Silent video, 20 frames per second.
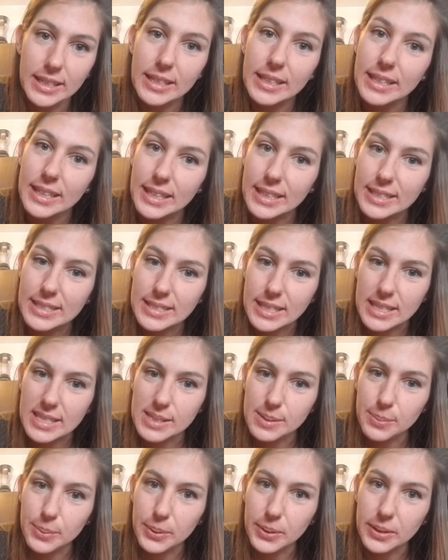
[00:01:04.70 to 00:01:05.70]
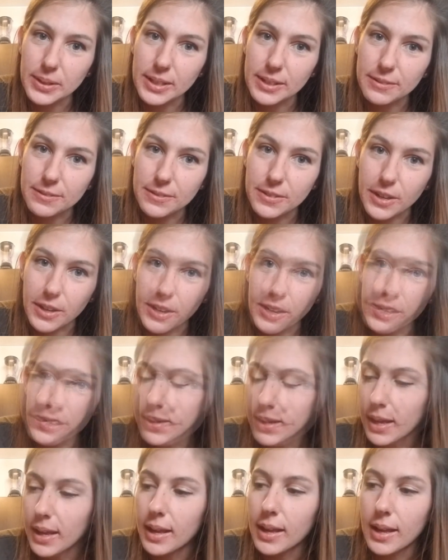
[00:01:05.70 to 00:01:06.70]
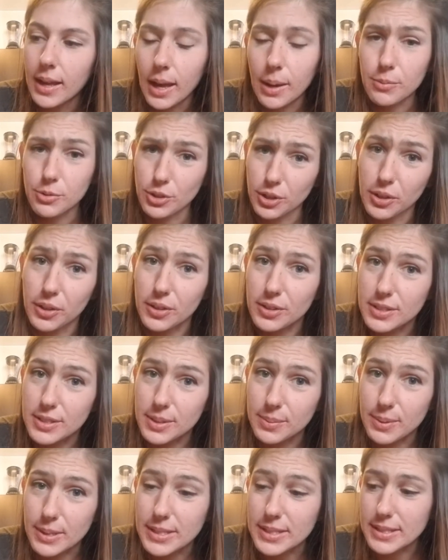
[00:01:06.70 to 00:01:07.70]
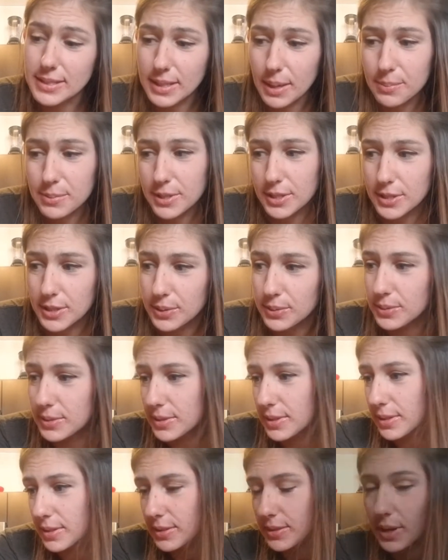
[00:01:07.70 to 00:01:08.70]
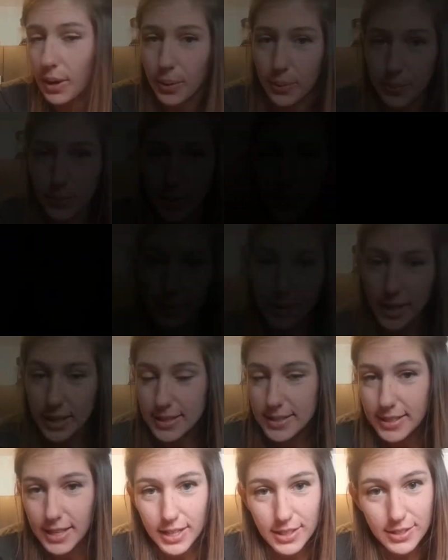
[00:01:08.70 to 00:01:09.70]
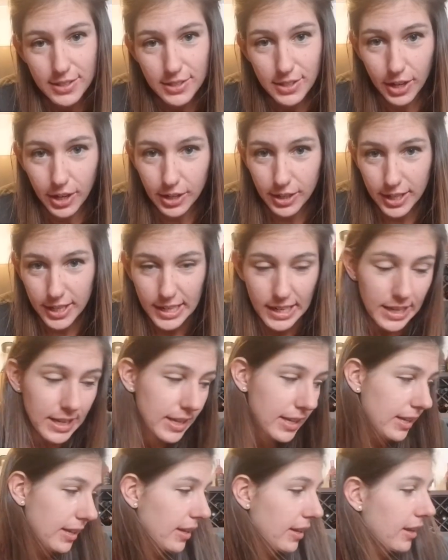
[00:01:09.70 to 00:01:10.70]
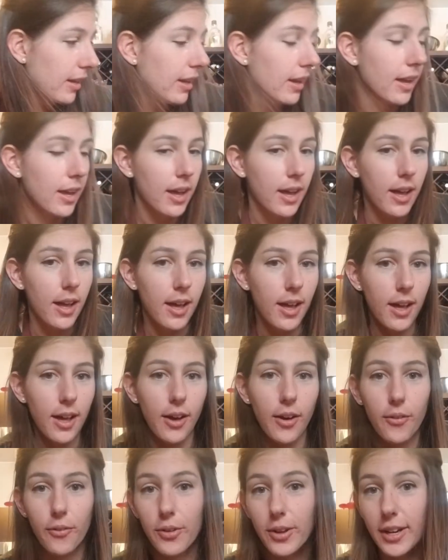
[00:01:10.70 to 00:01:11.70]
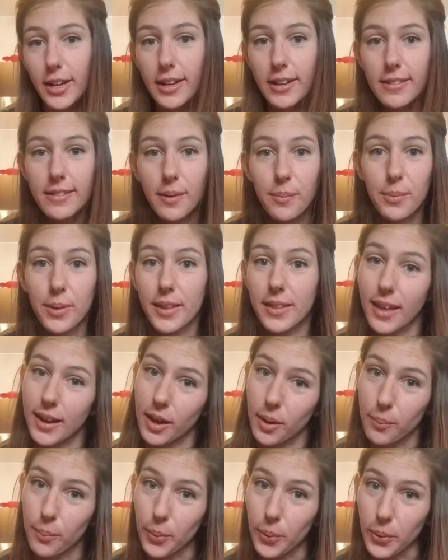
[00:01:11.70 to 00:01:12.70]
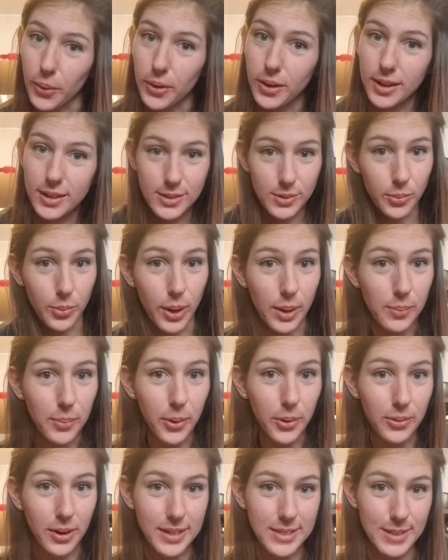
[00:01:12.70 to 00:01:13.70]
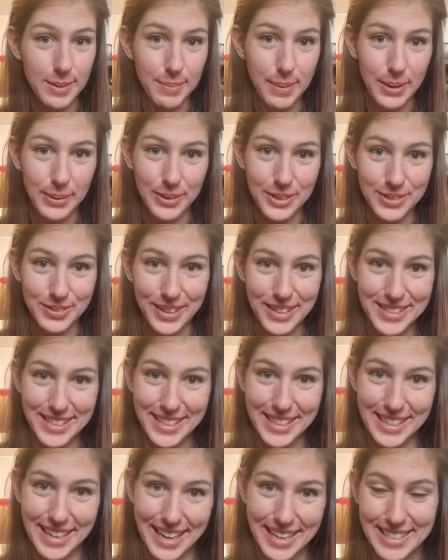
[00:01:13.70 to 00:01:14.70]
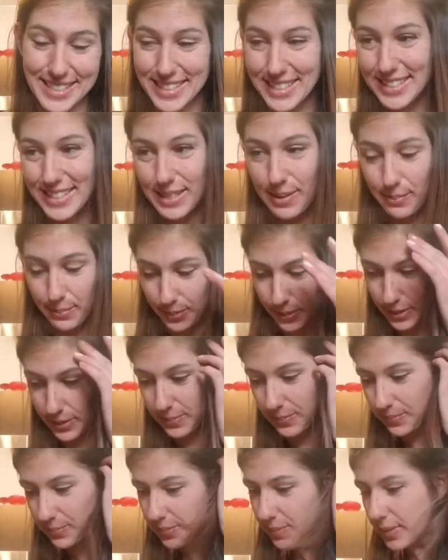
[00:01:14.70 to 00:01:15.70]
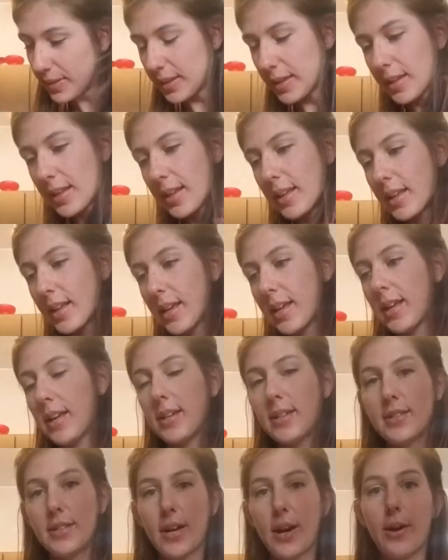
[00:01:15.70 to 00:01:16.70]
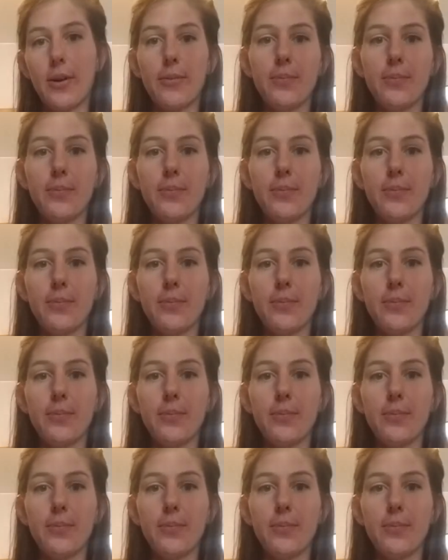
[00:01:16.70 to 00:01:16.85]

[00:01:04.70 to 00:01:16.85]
accessible. If not, I'm sure there's some easy substitutes. So let's get started. We need something like a bowl. It's a 1-bowl recipe, which makes it nice and simple. So